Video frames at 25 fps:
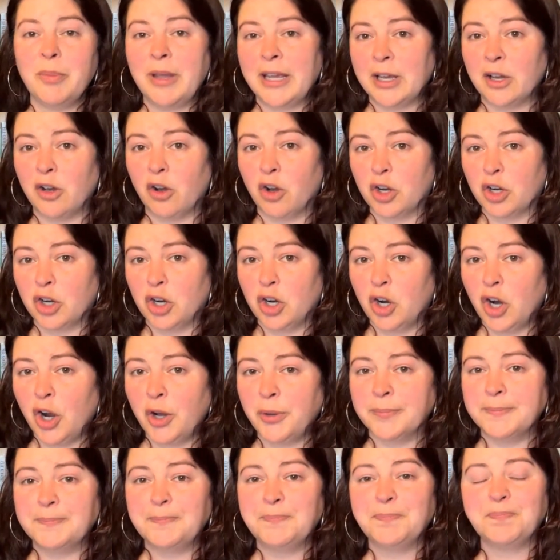make it on her
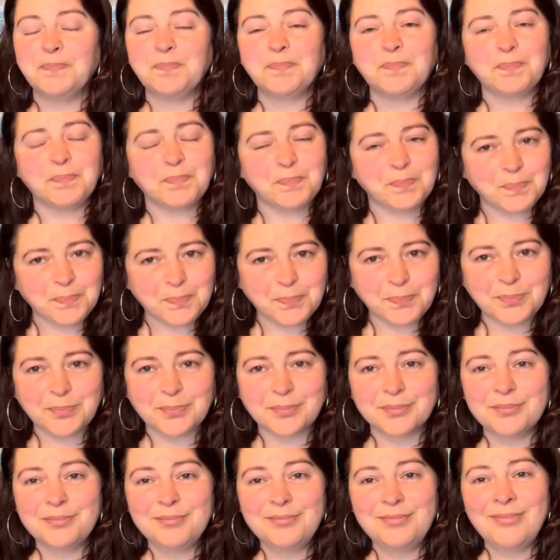own.
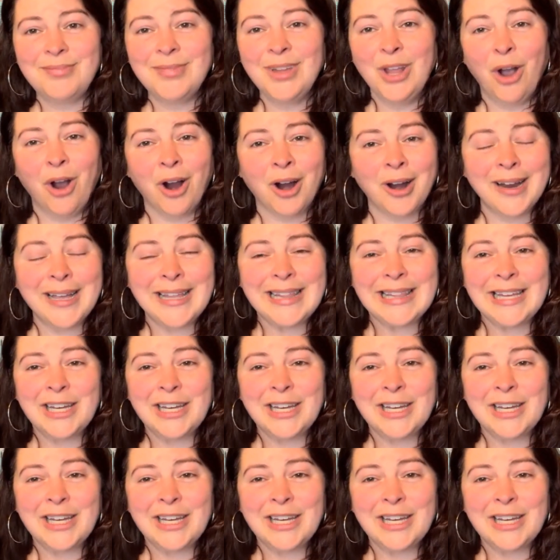Ari